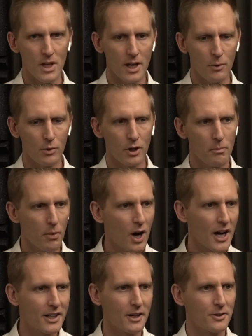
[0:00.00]
And we'll
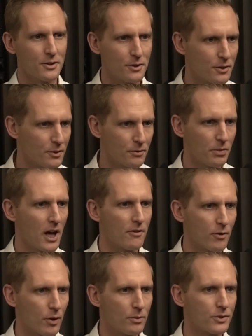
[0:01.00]
combine our two
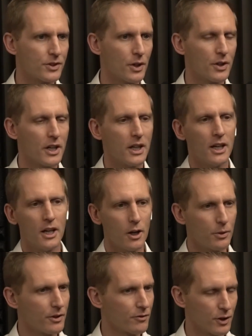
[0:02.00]
platforms so that
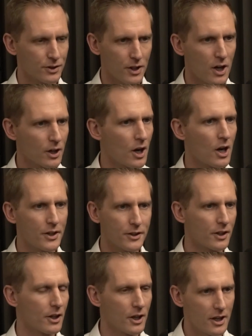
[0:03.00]
when you first log on,
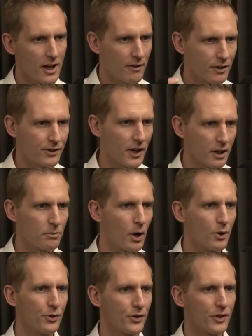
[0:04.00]
every second
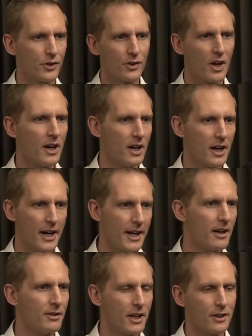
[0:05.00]
post is an
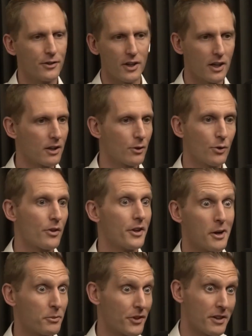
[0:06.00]
aviator saying, here's all the
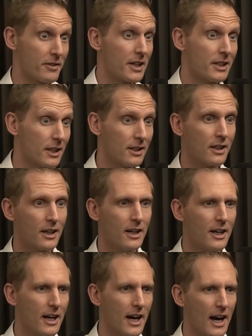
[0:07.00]
dumb stuff I did,
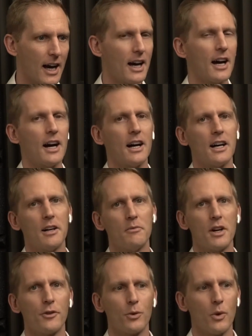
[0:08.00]

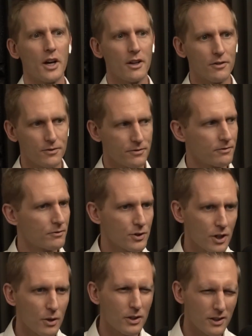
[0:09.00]
as a way of
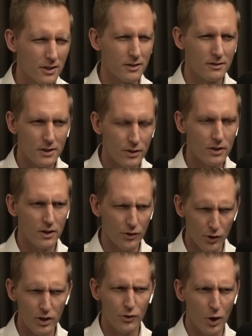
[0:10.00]
showing like
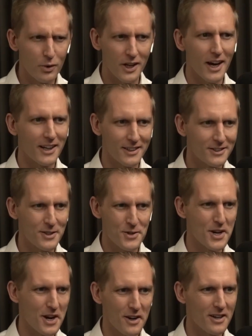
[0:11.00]
it's okay to
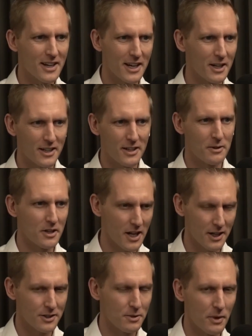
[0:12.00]
share, and it
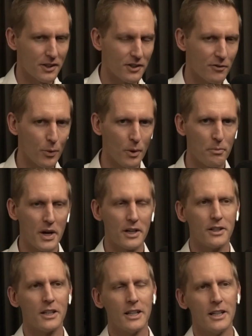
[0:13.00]
actually makes everyone
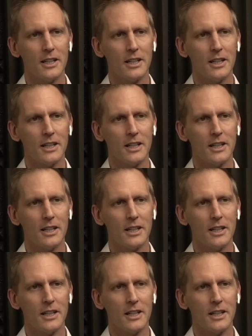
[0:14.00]
better.